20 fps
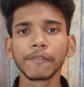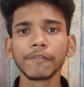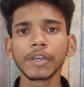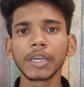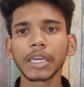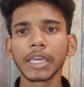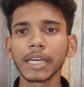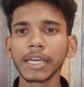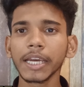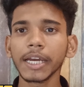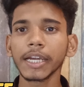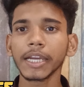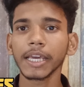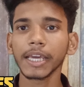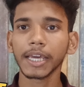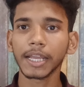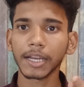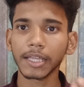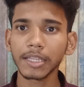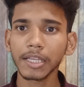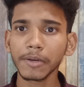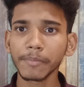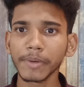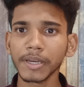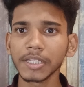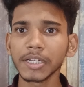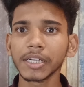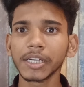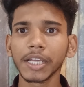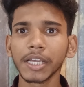We create another
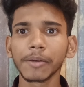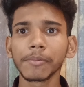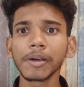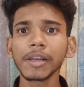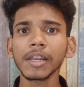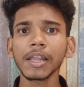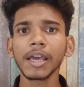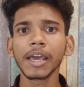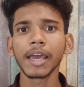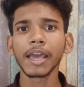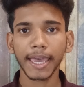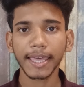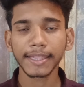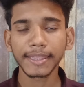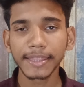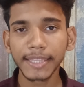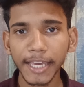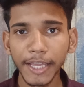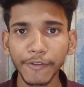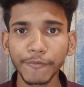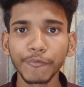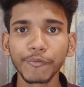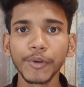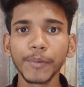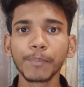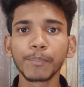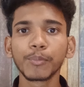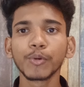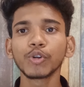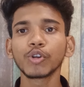measure table and then we
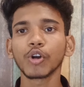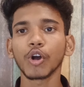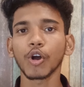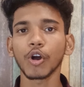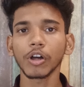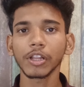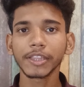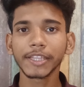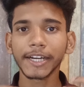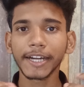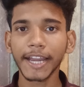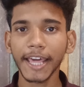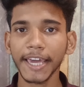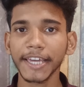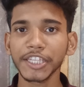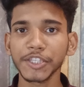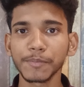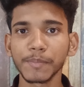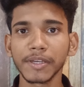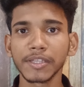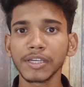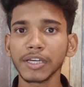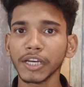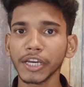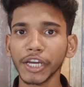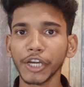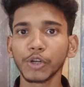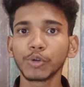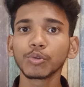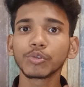put all the DAX measure
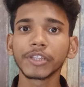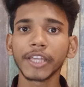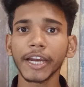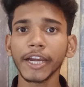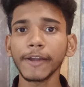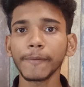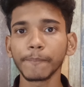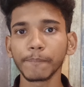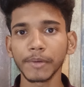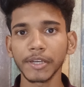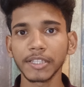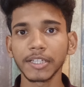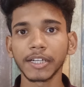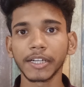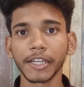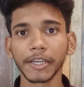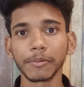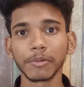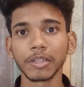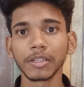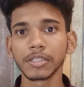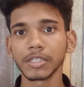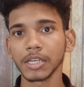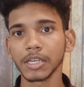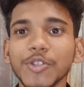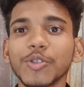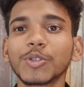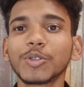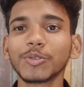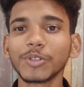into that measure table.
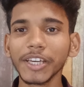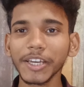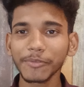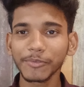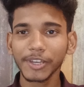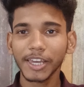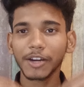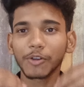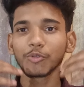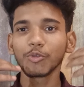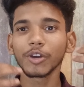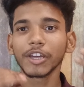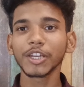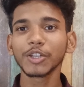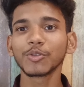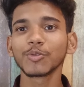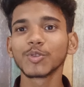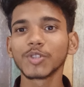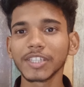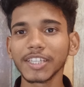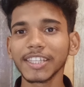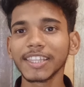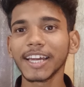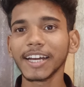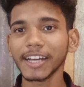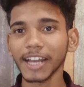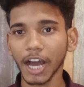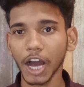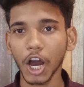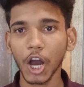So today we are going to see
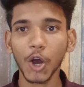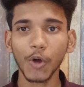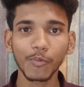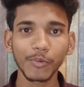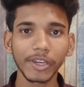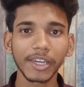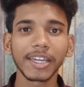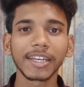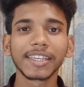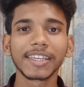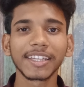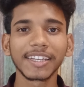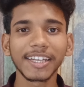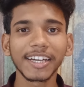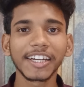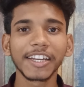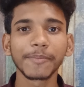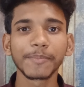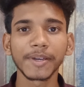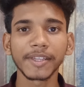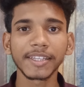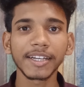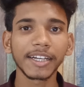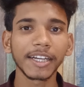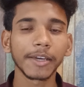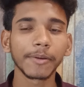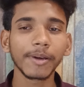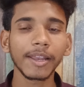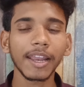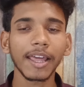that how we can create a measure
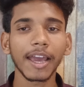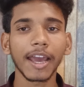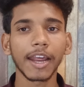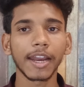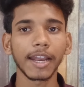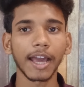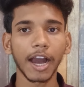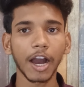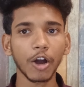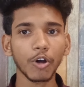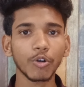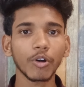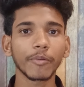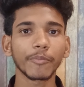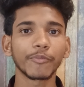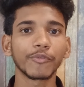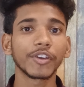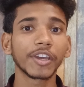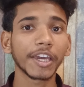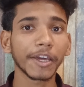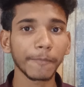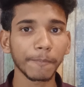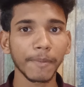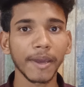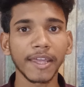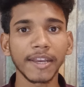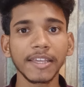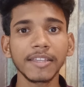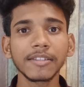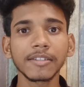table and how we can
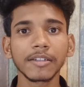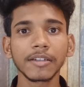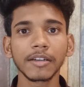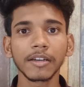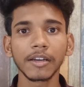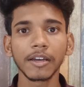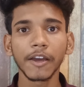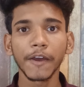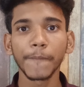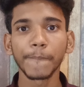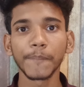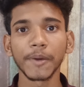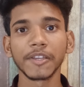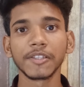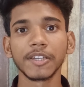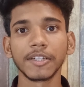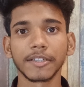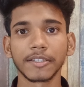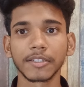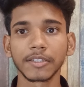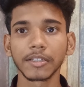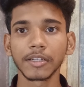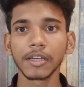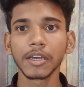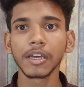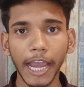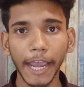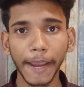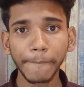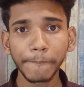manage measures.
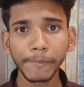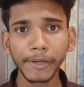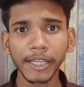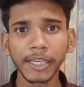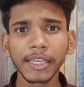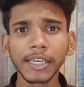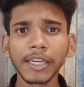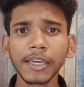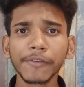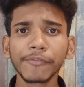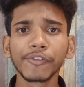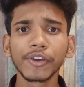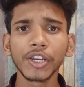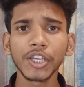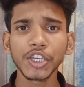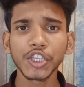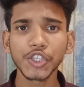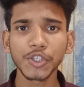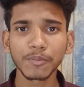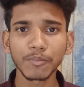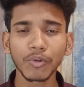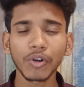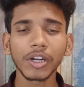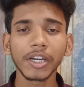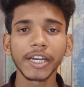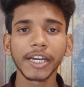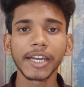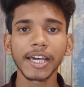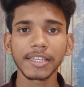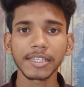I am taking a very small
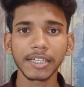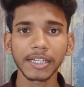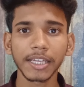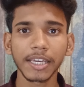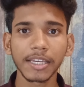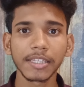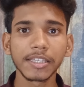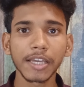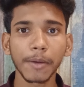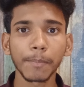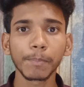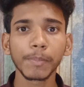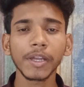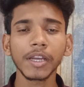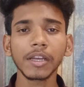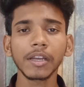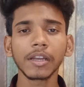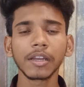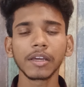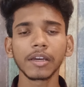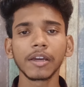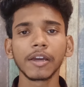dataset example,